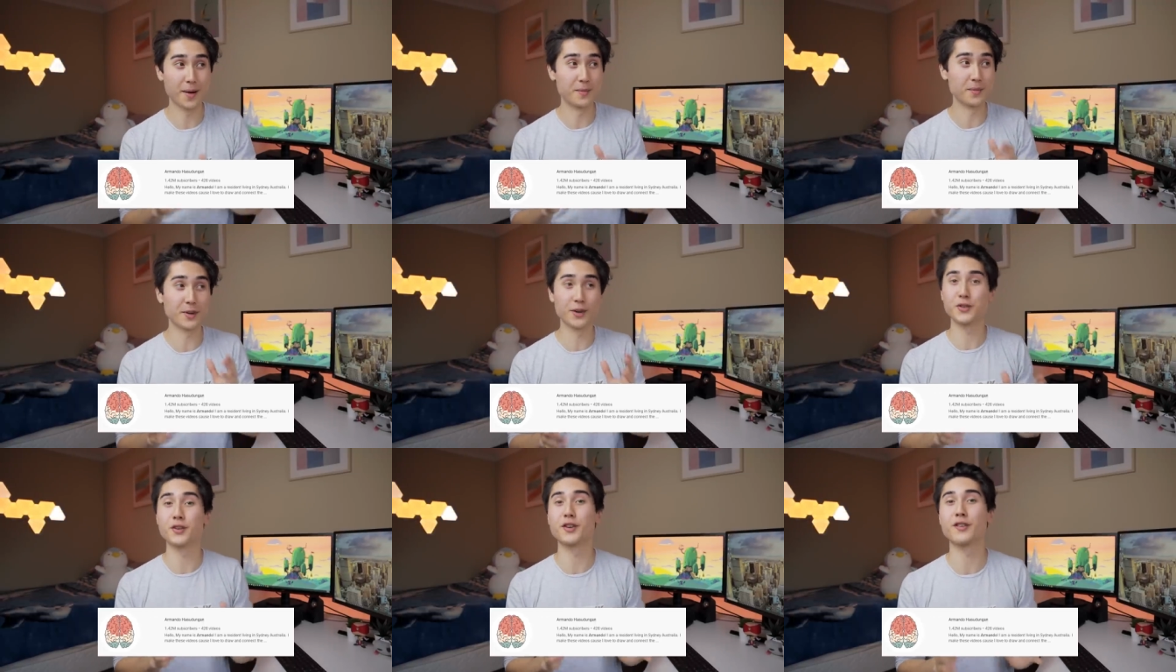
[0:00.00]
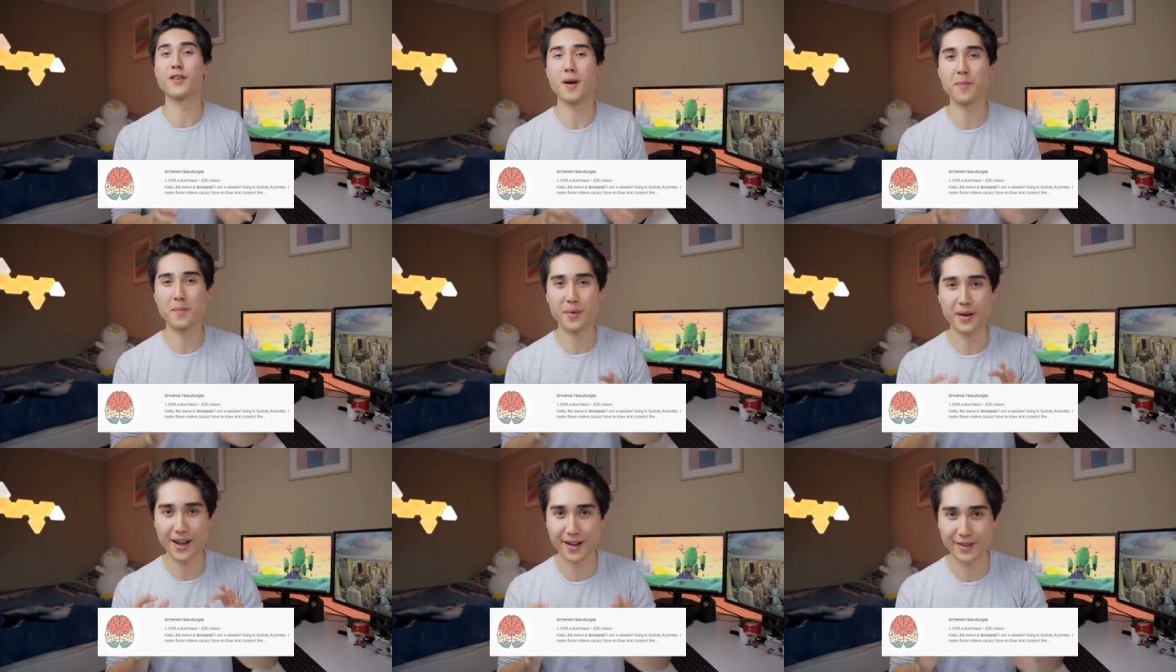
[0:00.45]
I'm not sure if I
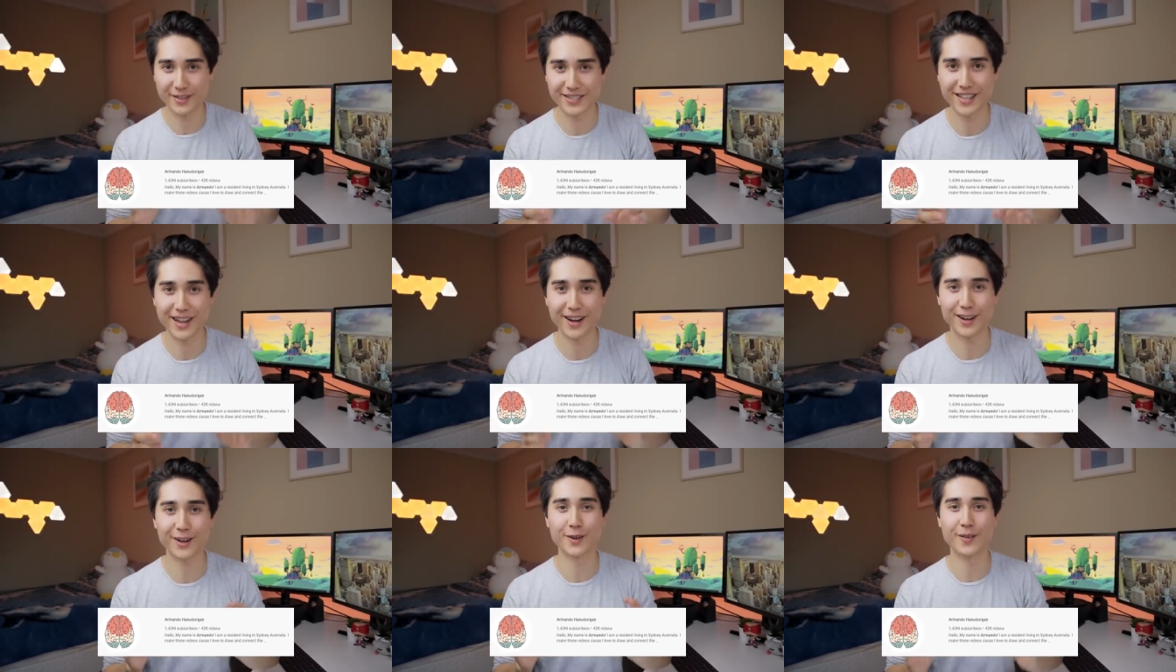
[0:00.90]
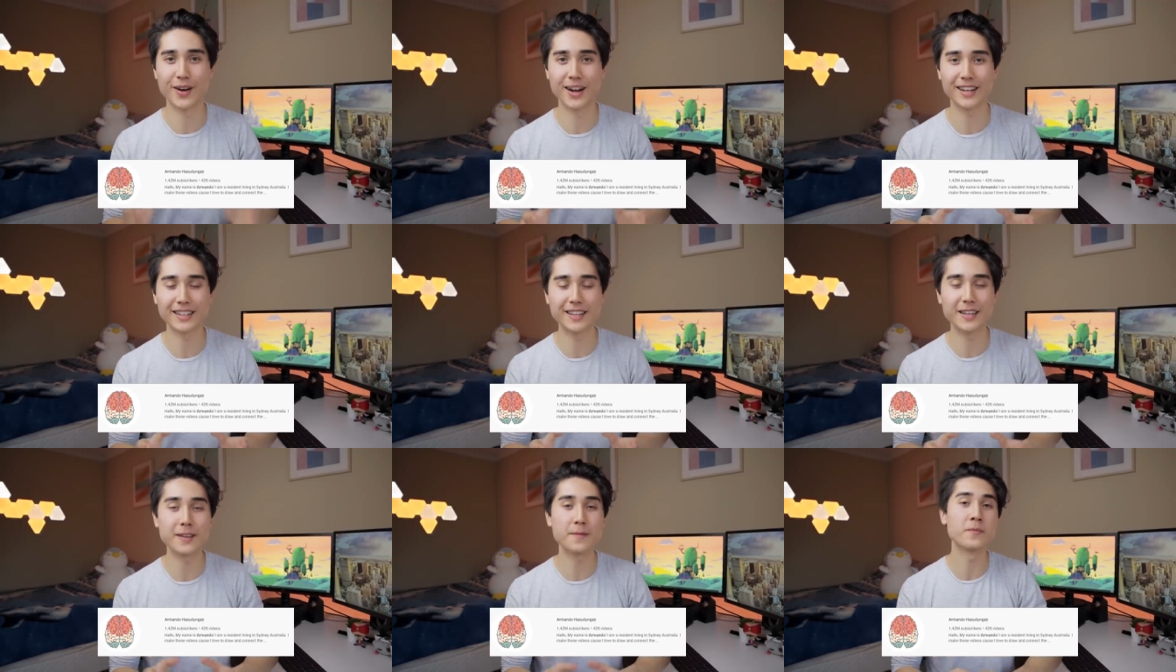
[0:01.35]
pronounced that
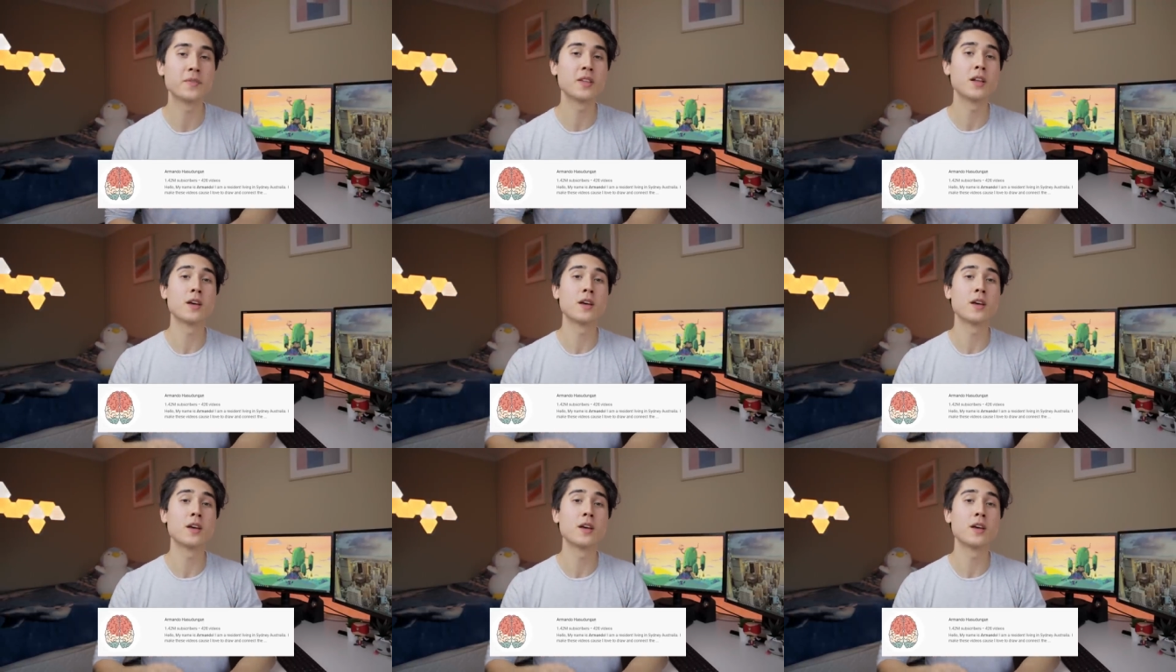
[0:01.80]
correctly,